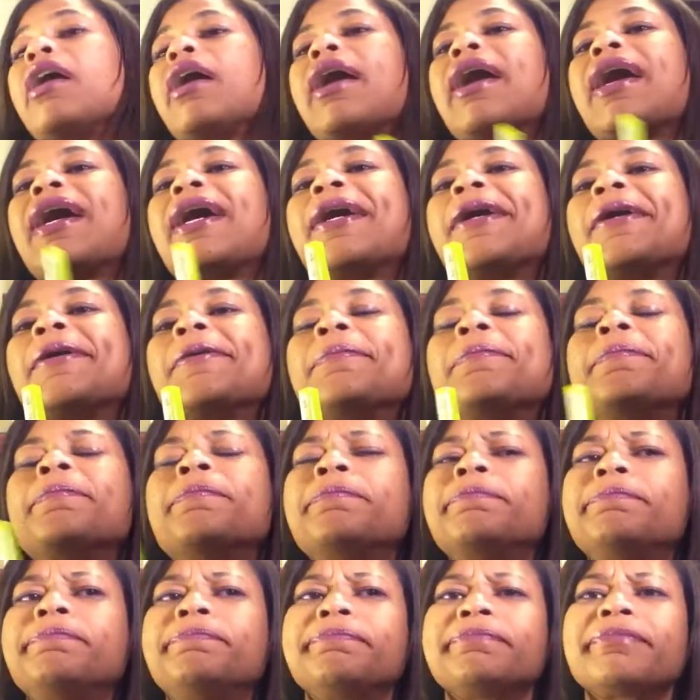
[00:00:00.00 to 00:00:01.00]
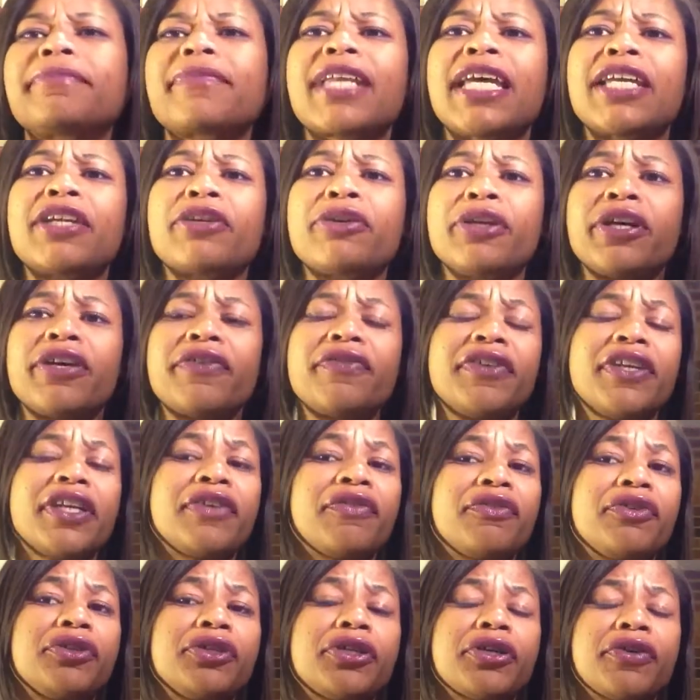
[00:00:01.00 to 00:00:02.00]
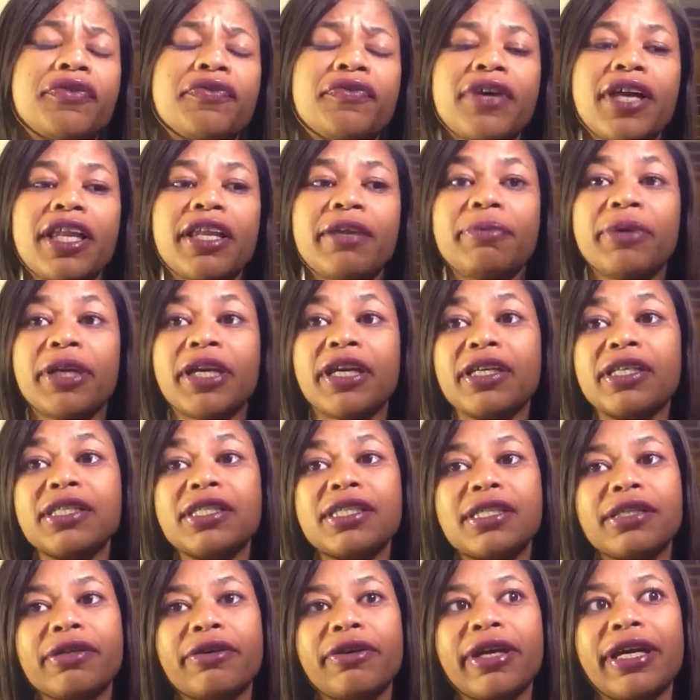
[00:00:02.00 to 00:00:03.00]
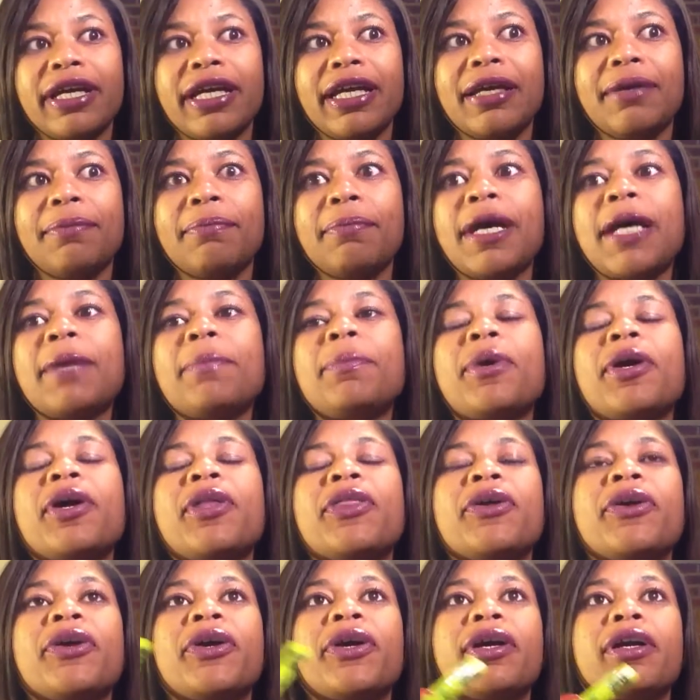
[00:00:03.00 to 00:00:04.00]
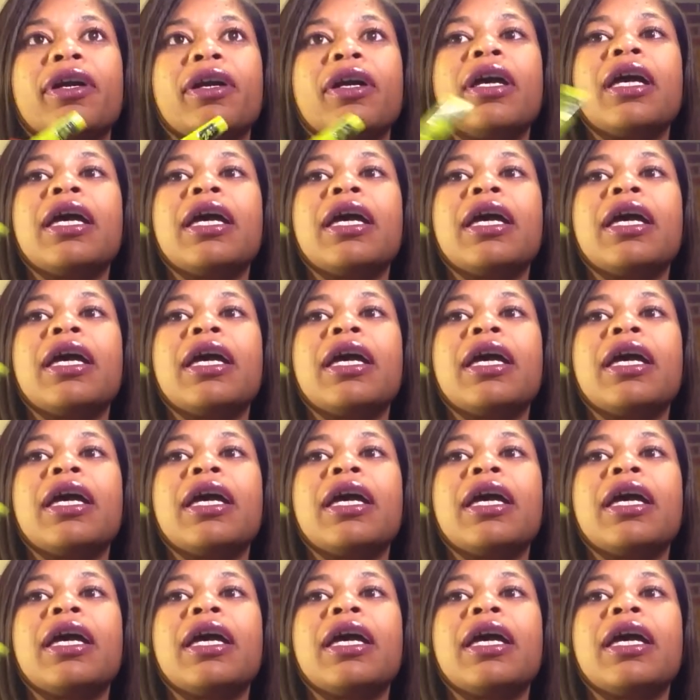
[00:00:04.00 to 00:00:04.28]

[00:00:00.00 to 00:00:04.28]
Um, I don't know if any of you don't follow me on Instagram. My brother,